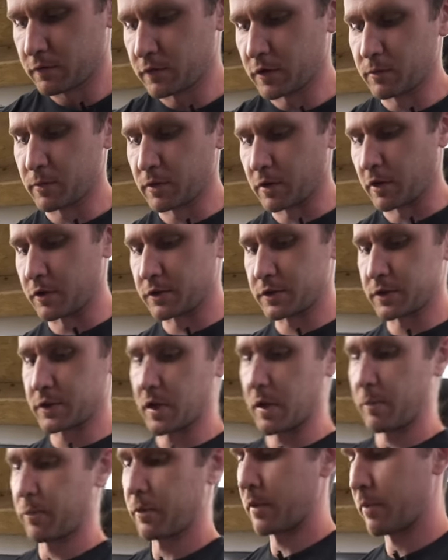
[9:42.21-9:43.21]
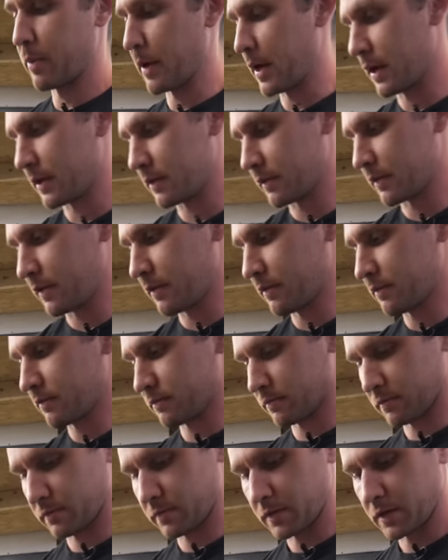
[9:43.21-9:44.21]
Fill up the largest cup with epoxy
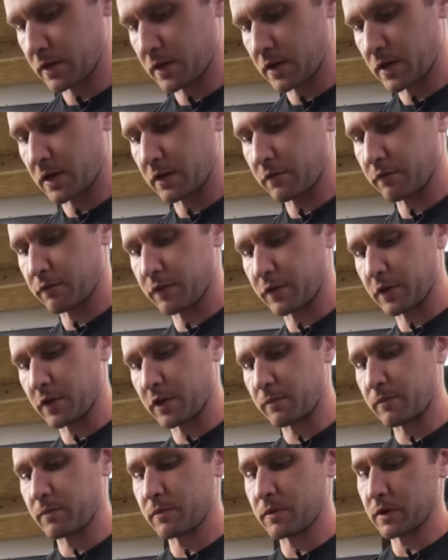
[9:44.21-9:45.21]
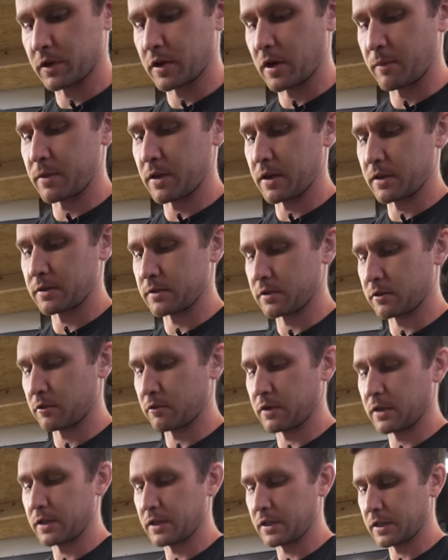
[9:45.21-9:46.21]
and fill up the cup that has the
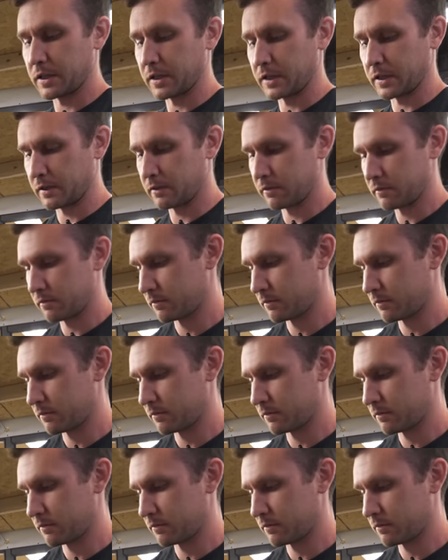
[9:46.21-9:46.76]
green lid